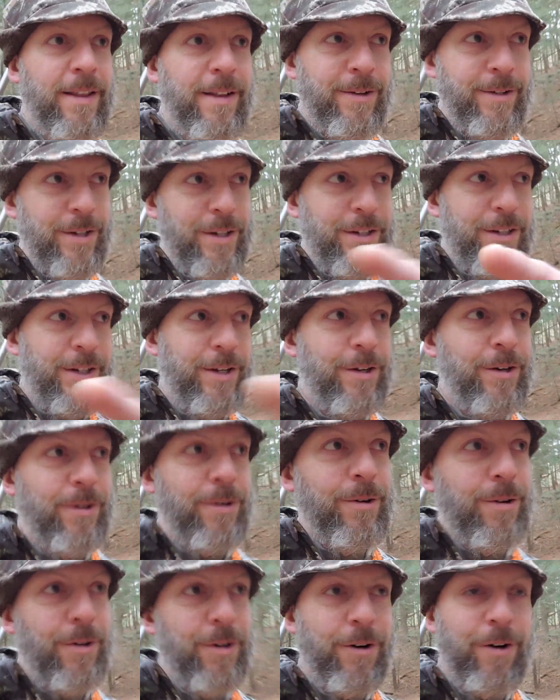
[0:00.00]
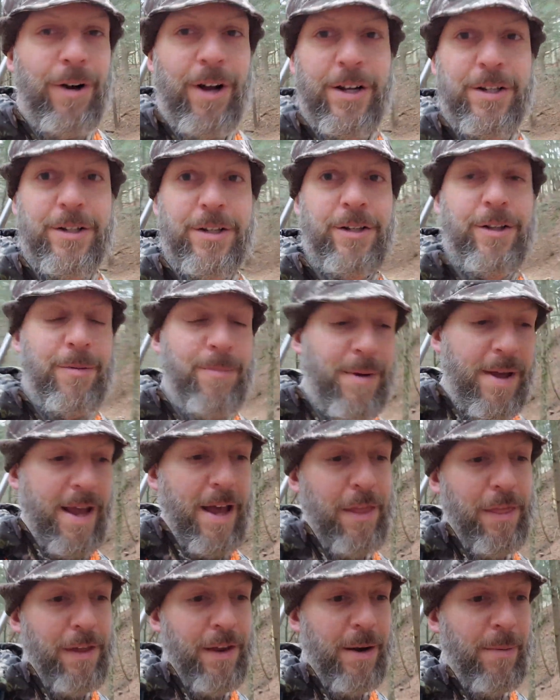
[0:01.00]
And there's a deer crossing the
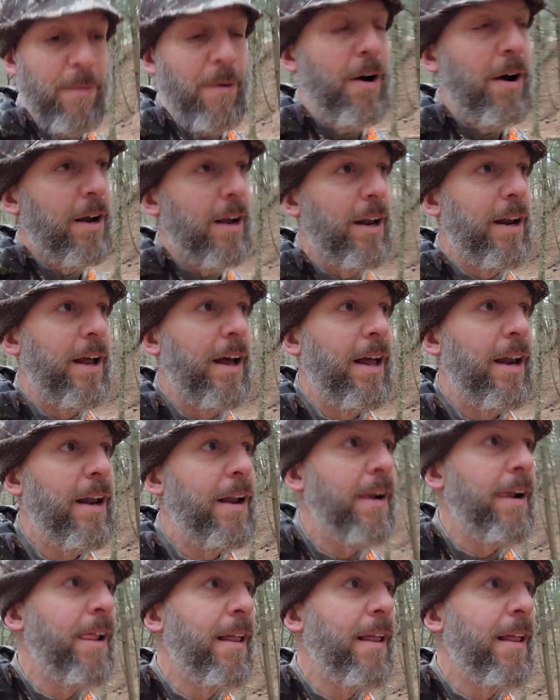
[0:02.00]
path that I'm walking on.